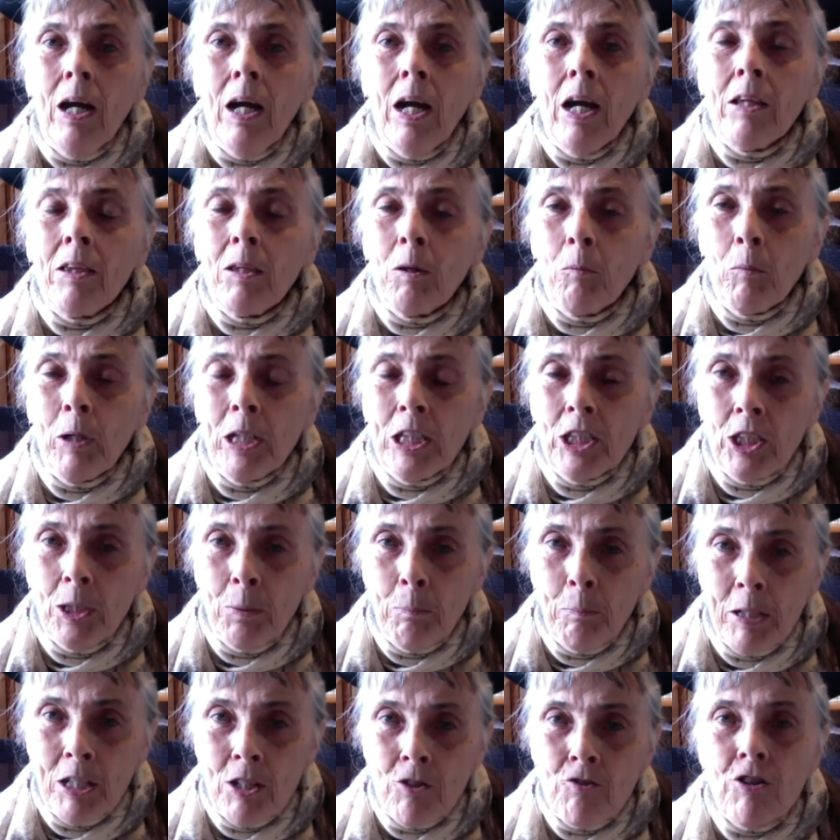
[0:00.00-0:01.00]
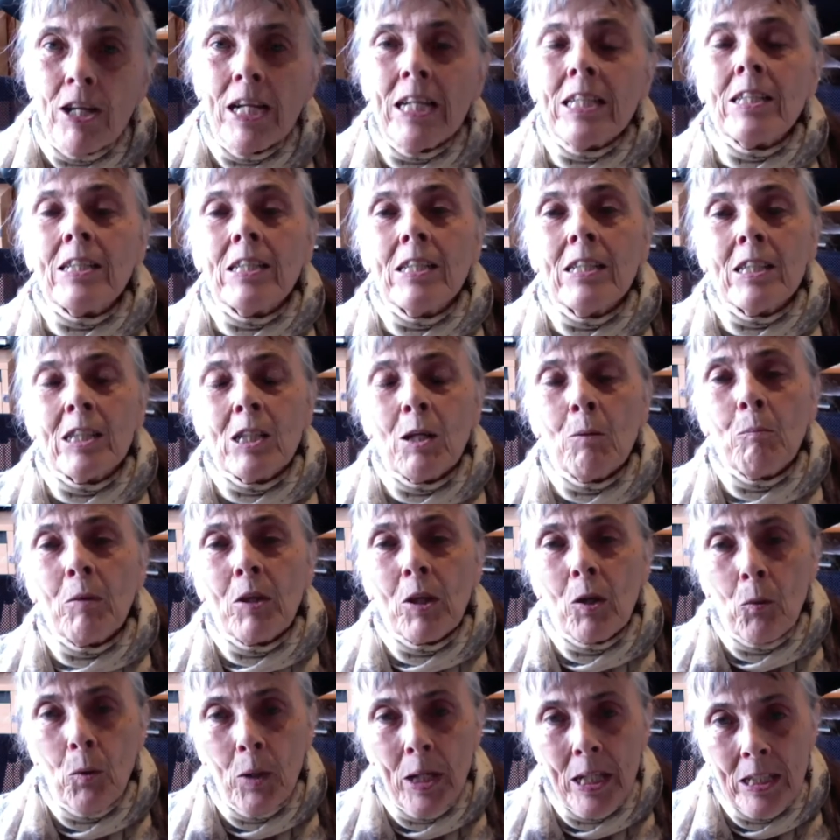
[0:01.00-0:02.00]
And then when she'd been dressed in some of
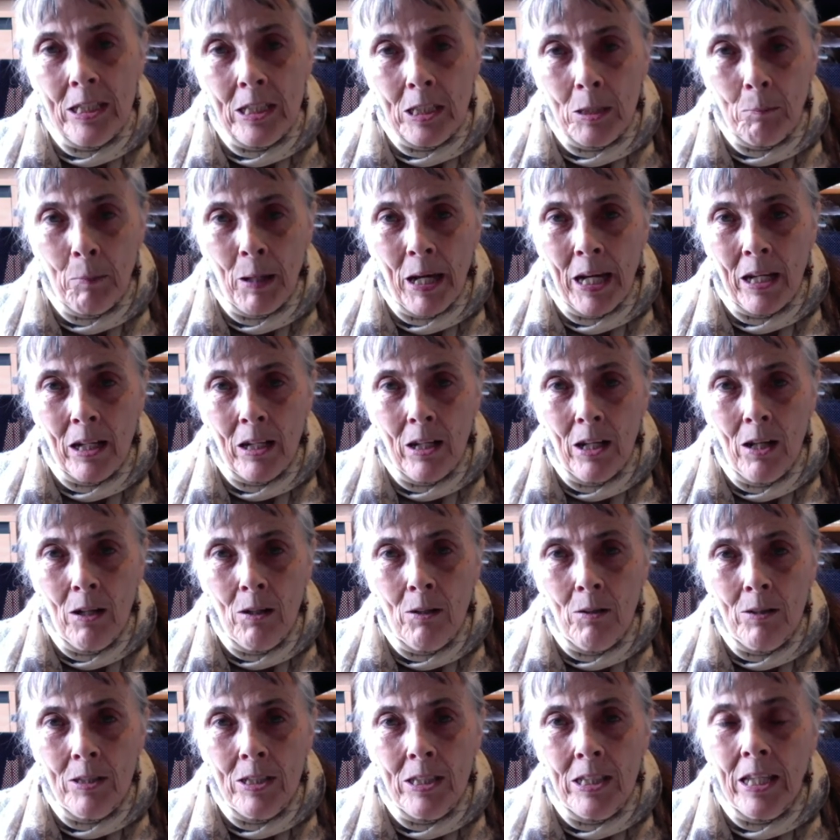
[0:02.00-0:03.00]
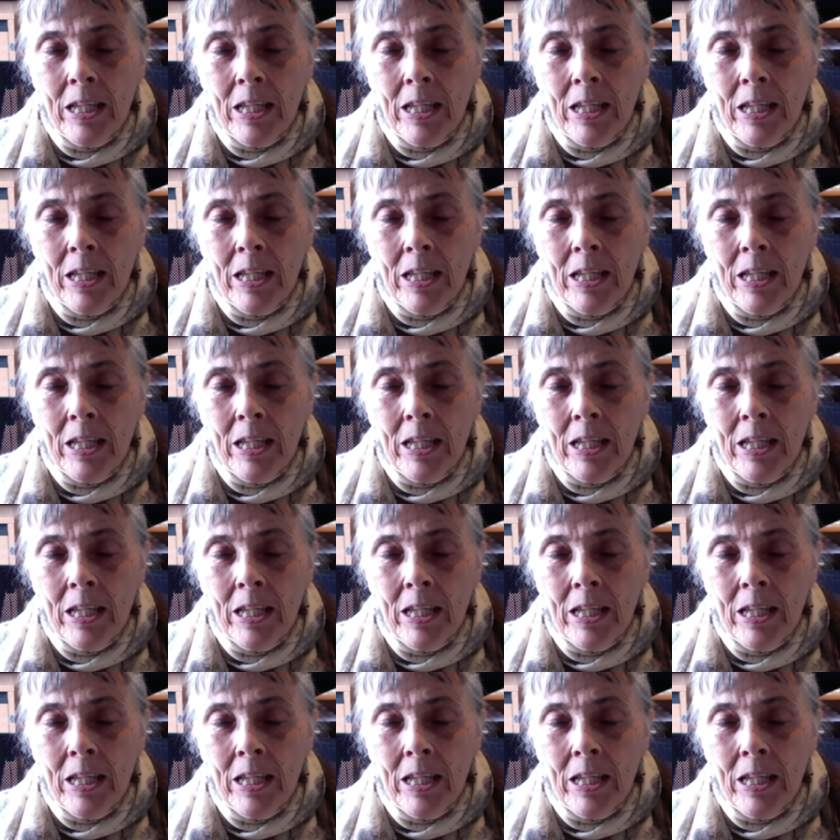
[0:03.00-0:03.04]
the queen's spare clothes,